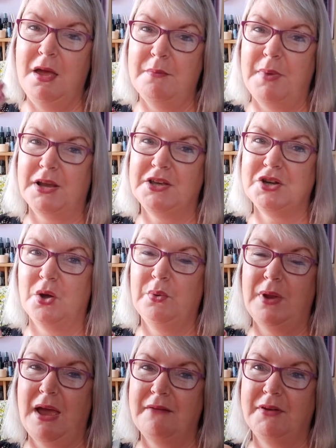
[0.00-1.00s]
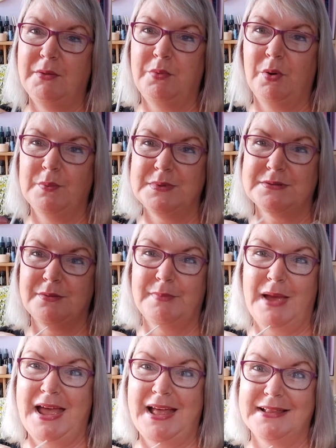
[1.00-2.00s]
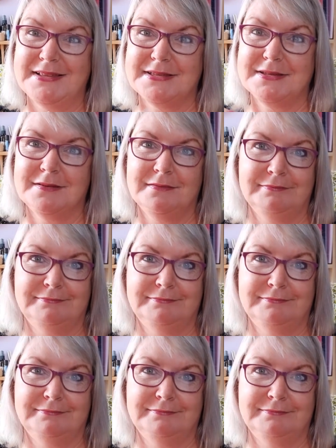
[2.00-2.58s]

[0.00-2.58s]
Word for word: but I don't have any problems with my hands.